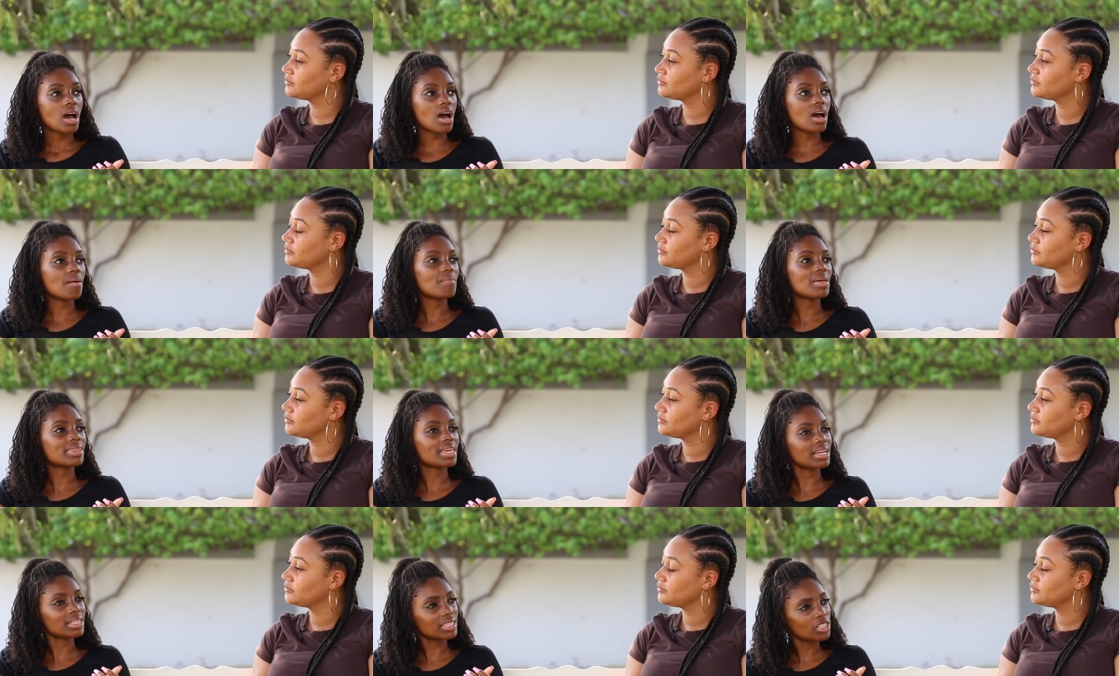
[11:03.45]
Speaker 1: Um,
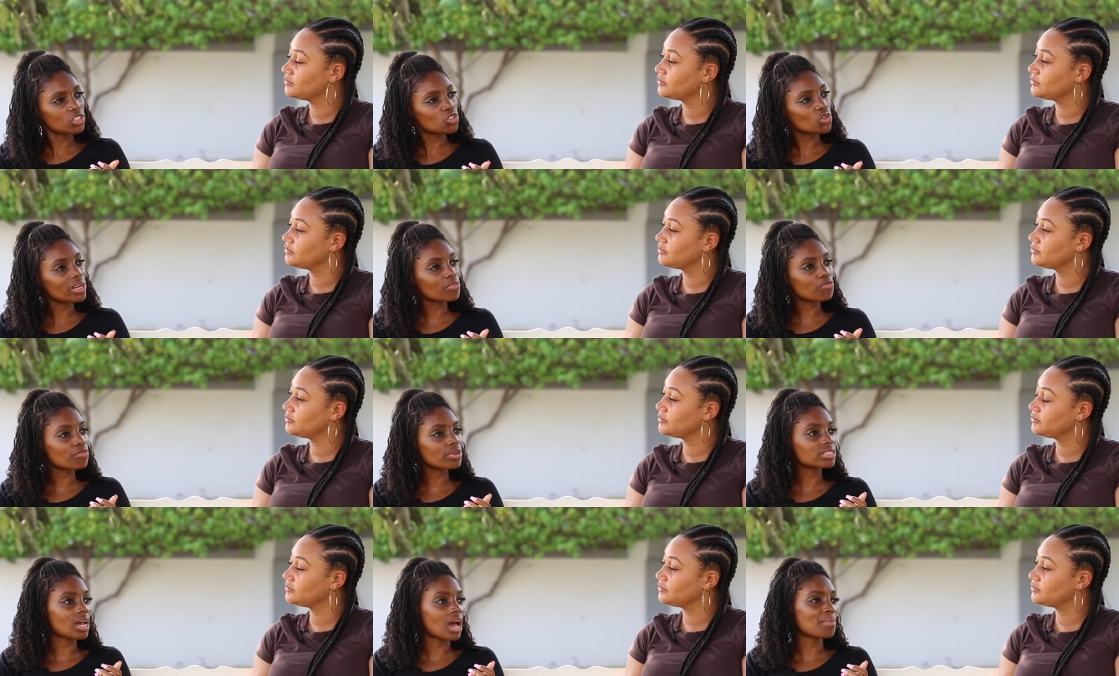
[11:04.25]
they enjoyed it for
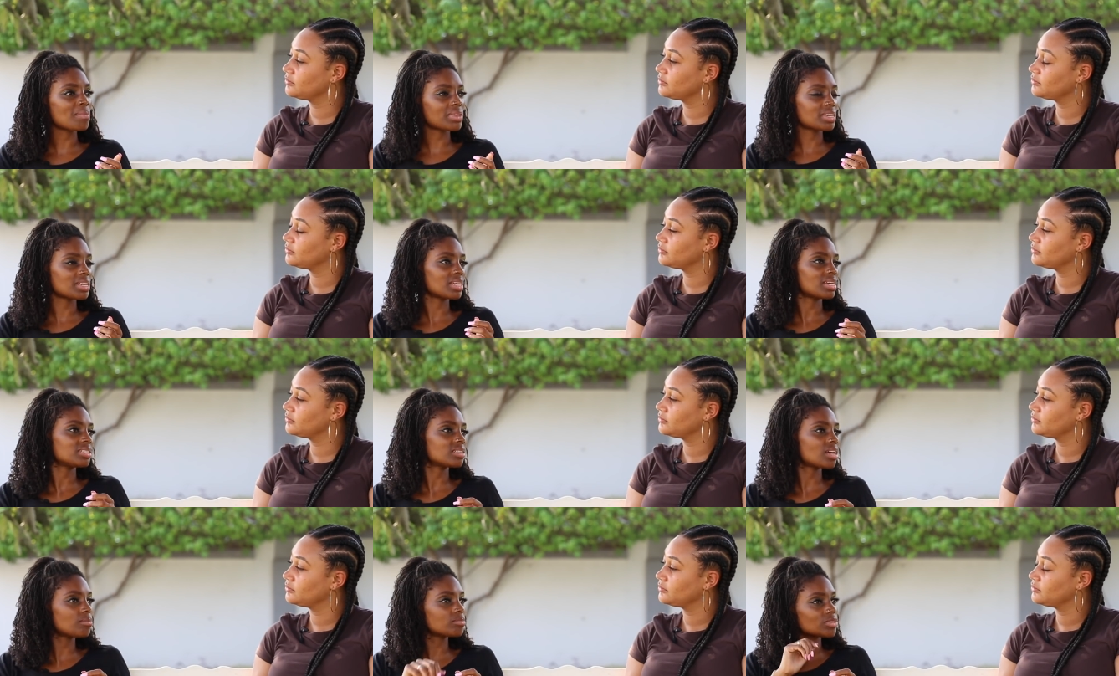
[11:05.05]
a time. I think in
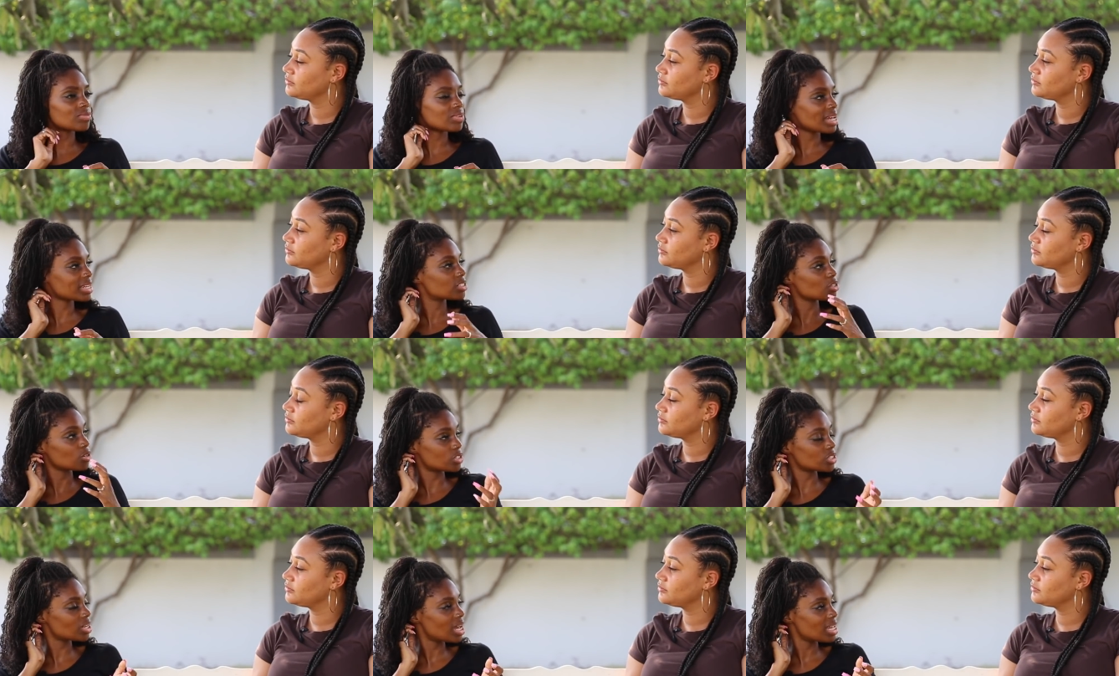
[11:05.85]
terms of like
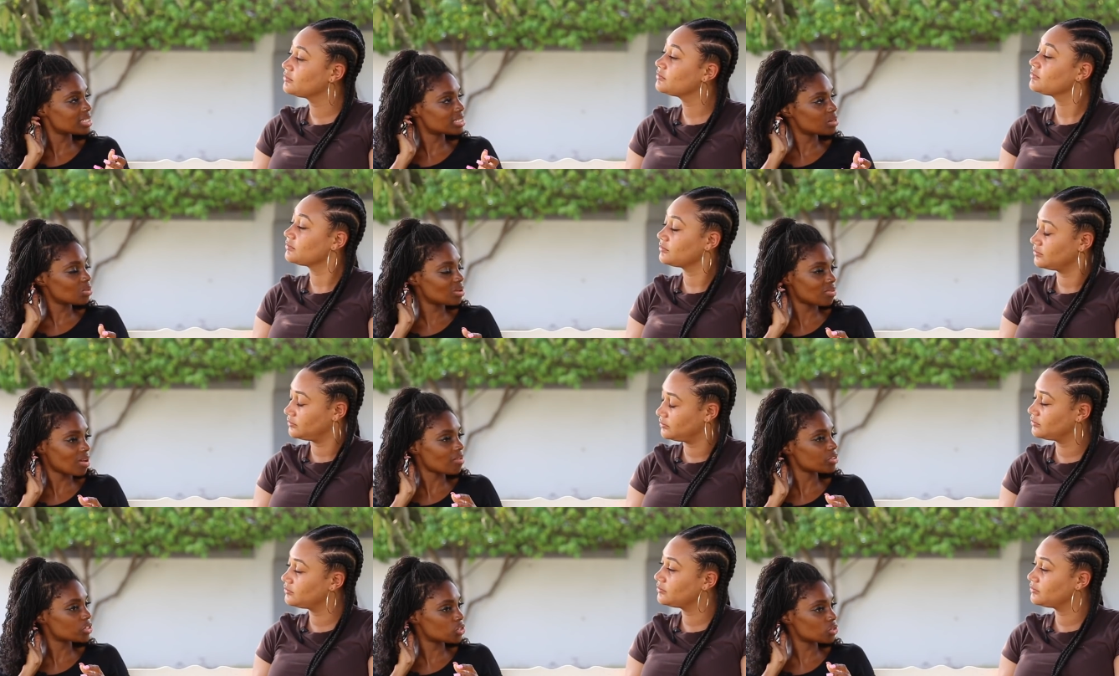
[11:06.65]
socializing with
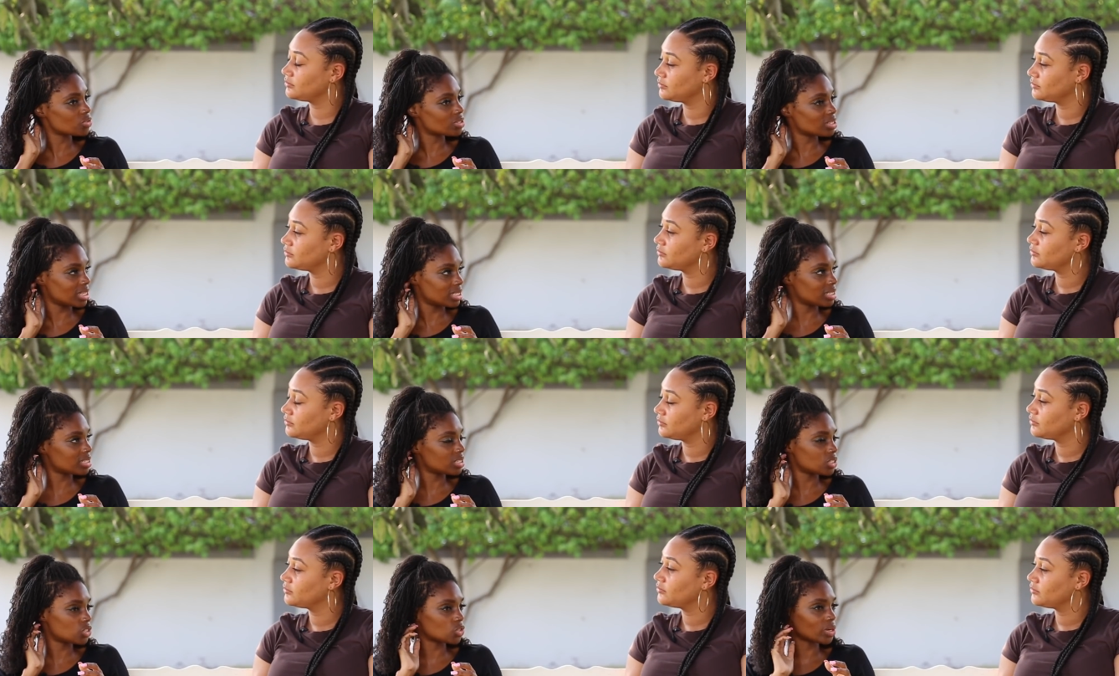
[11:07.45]
other children, they did
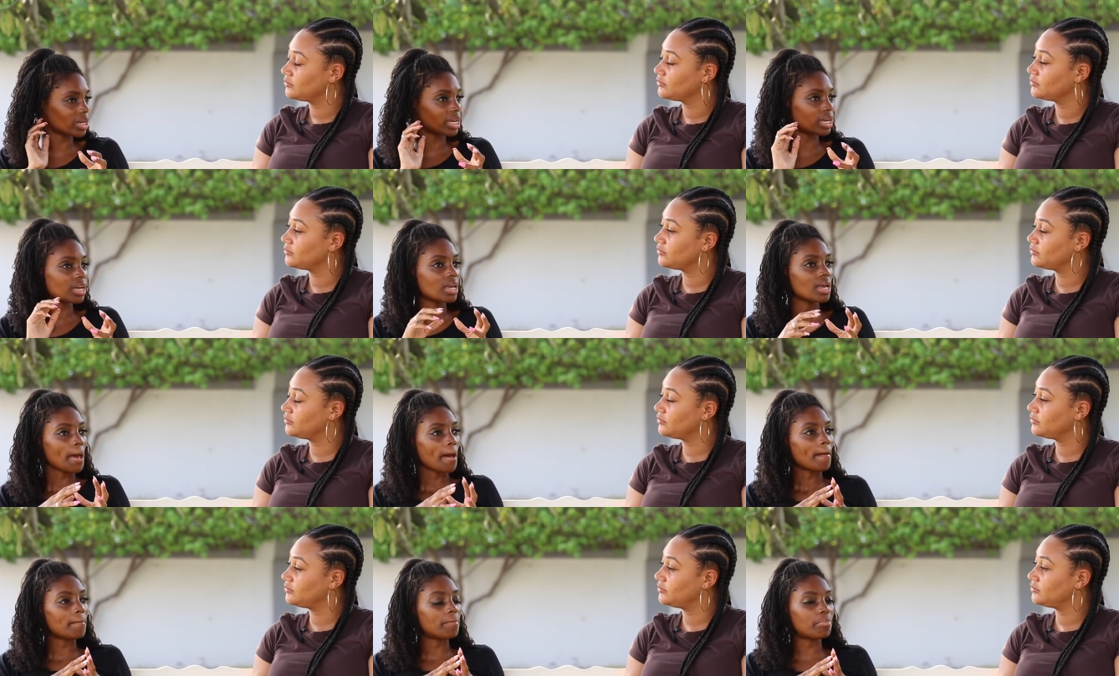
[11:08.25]
enjoy it.
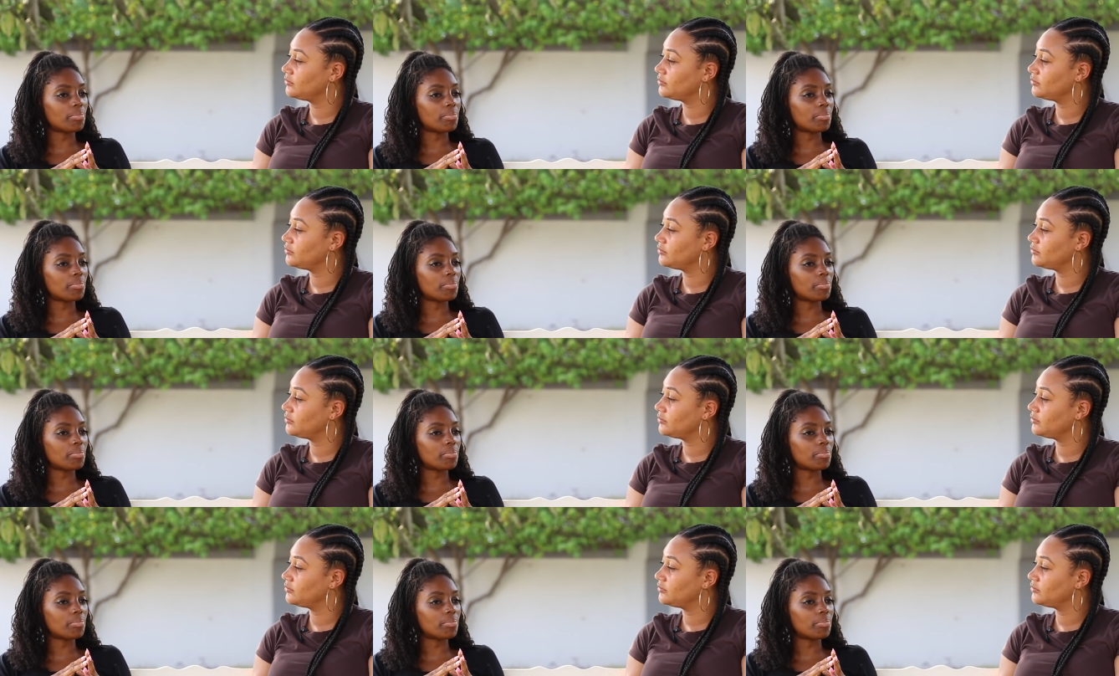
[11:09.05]
Mm-hmm.